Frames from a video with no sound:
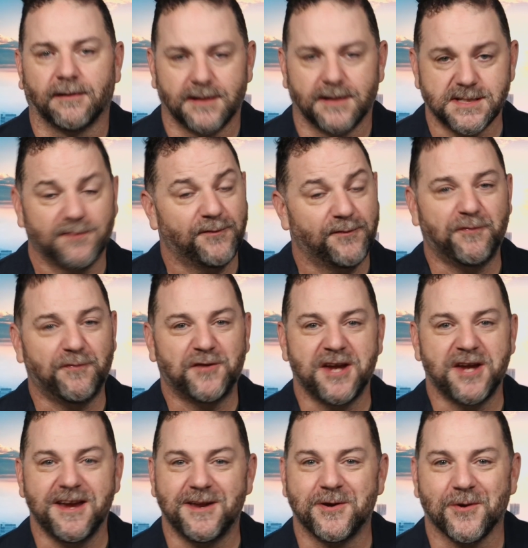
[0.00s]
It's a
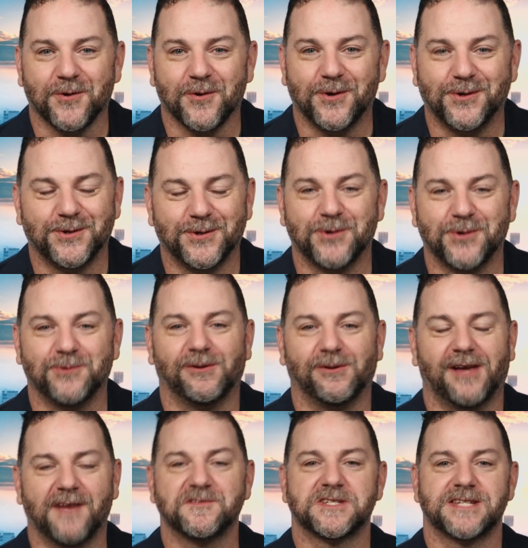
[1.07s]
15-year-old who loves